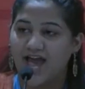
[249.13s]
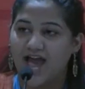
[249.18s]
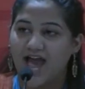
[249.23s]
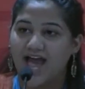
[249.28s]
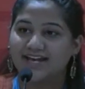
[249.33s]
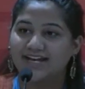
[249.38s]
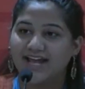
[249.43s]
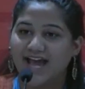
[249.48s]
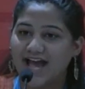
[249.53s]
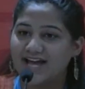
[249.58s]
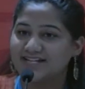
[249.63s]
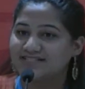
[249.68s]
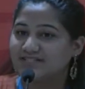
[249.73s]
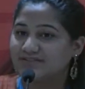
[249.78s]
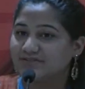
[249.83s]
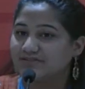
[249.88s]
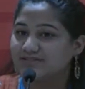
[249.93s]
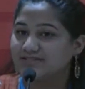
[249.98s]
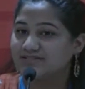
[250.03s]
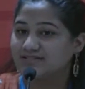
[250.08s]
and as
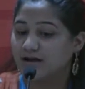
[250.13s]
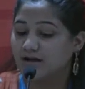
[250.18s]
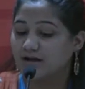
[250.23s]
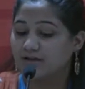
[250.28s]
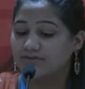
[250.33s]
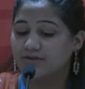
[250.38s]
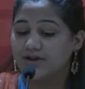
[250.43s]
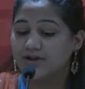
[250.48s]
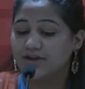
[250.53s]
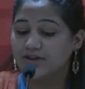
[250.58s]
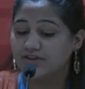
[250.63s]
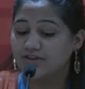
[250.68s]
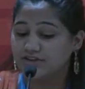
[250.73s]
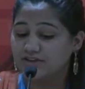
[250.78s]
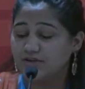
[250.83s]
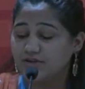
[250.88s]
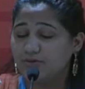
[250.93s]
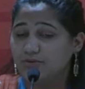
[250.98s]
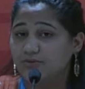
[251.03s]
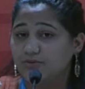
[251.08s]
a result,
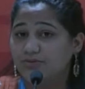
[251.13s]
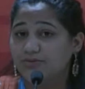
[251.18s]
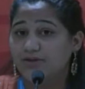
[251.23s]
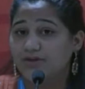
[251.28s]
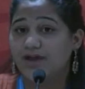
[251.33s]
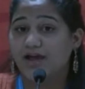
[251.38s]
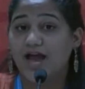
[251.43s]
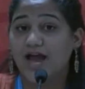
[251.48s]
youth